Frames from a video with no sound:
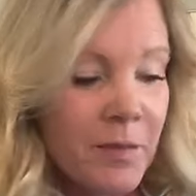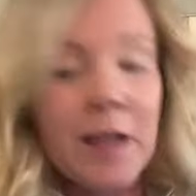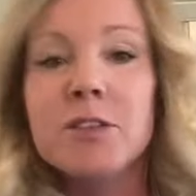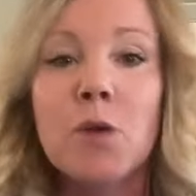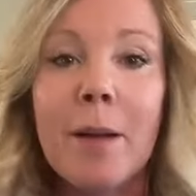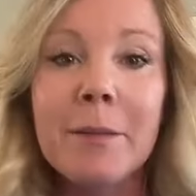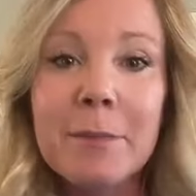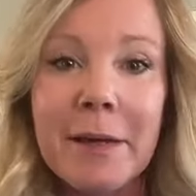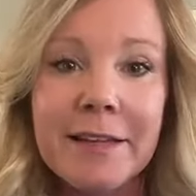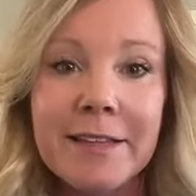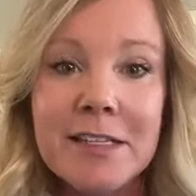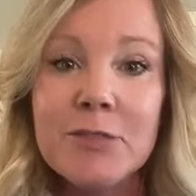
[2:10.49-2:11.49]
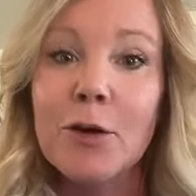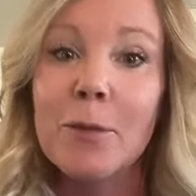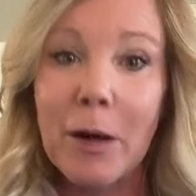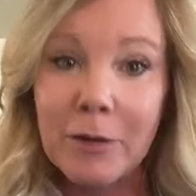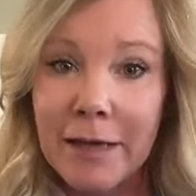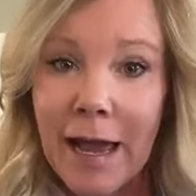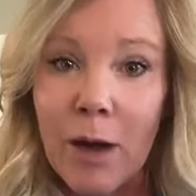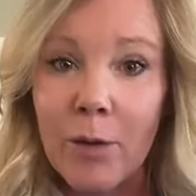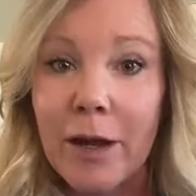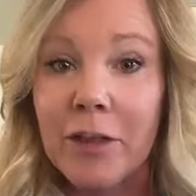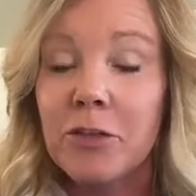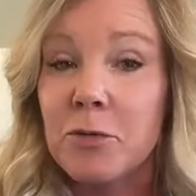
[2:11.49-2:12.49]
So I'm gonna bake these for about an hour
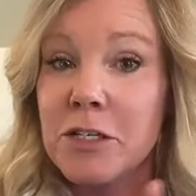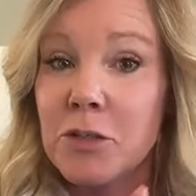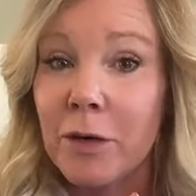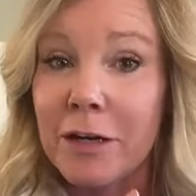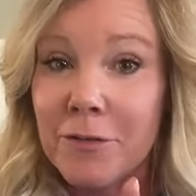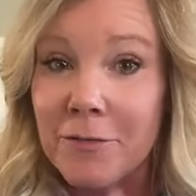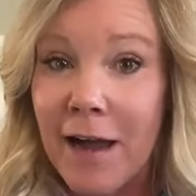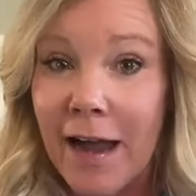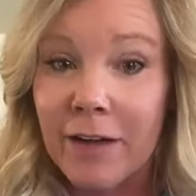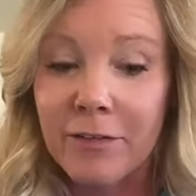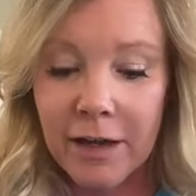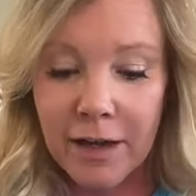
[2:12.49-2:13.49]
at 325